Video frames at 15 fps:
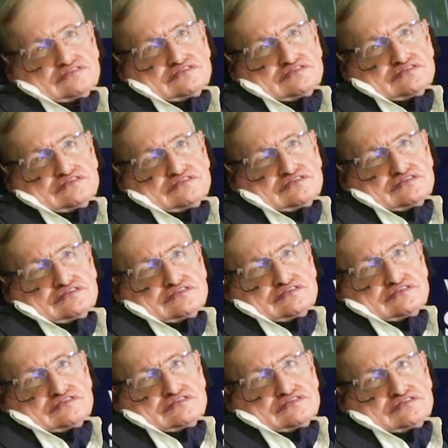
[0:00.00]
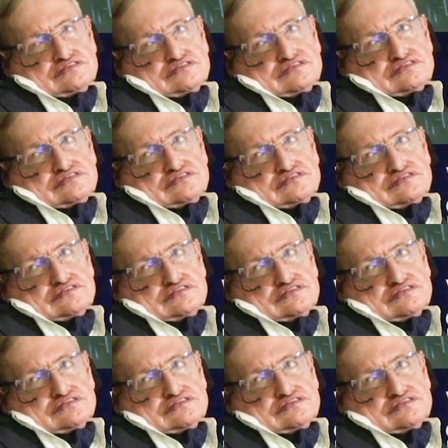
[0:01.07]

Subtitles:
No one is speaking in this clip.